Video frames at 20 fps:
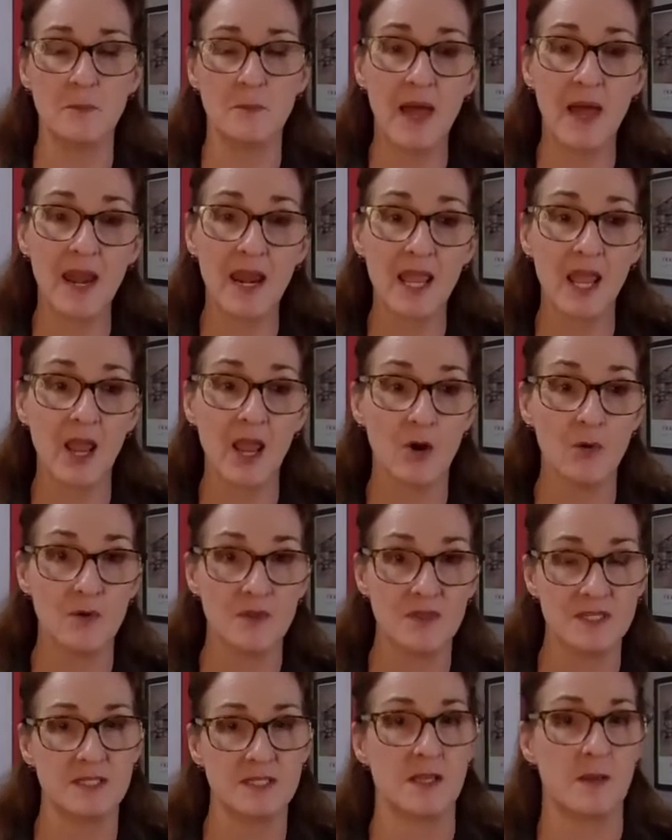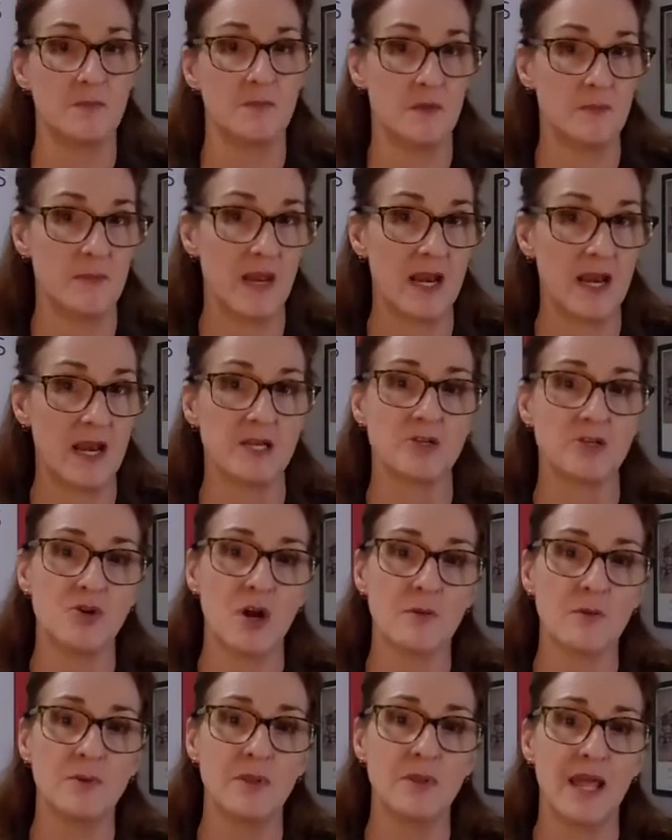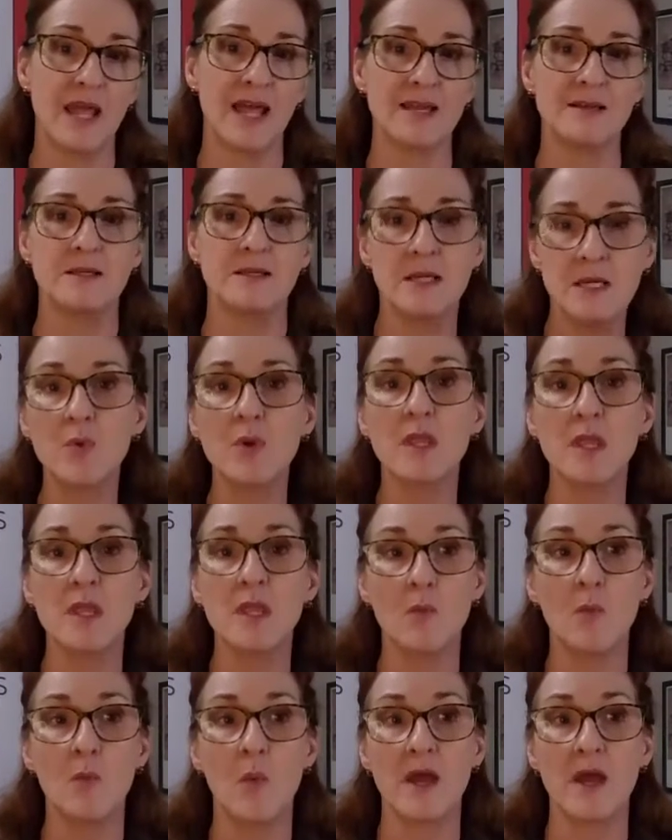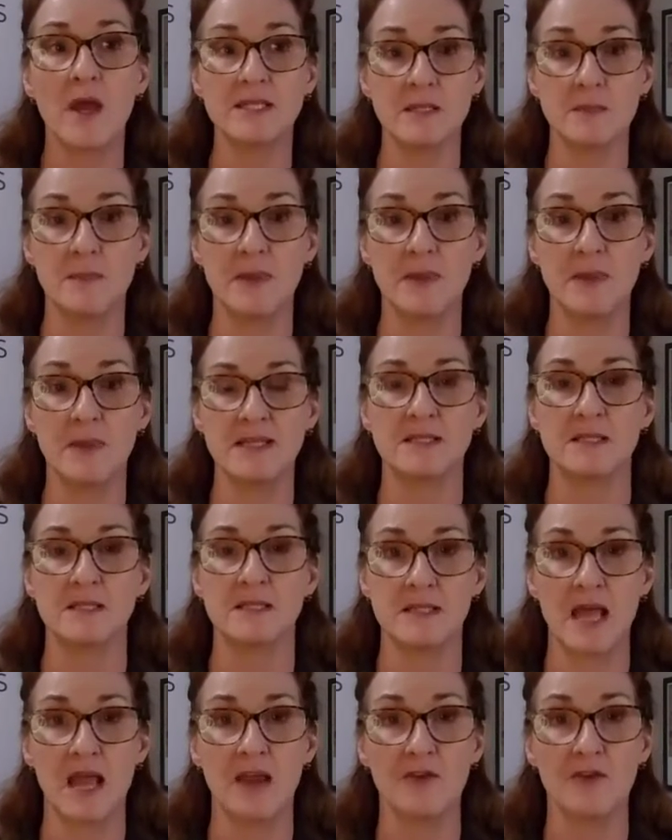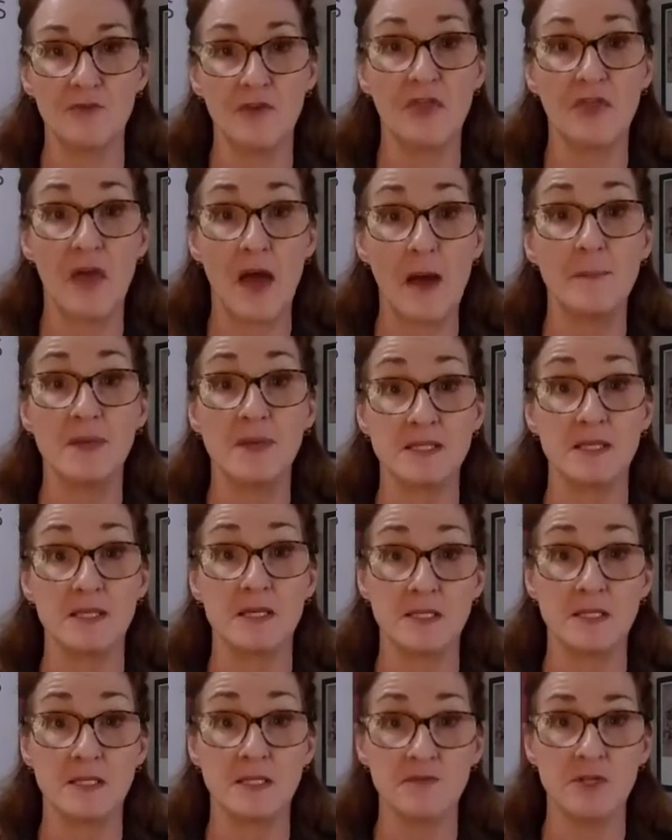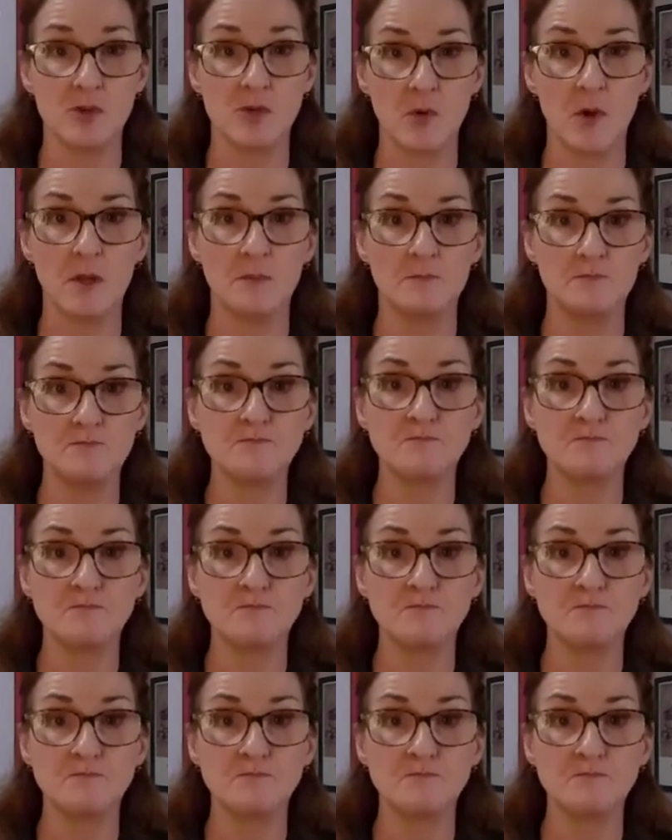Medicare with a supplement and a drug plan, really what is the best design for them as an individual.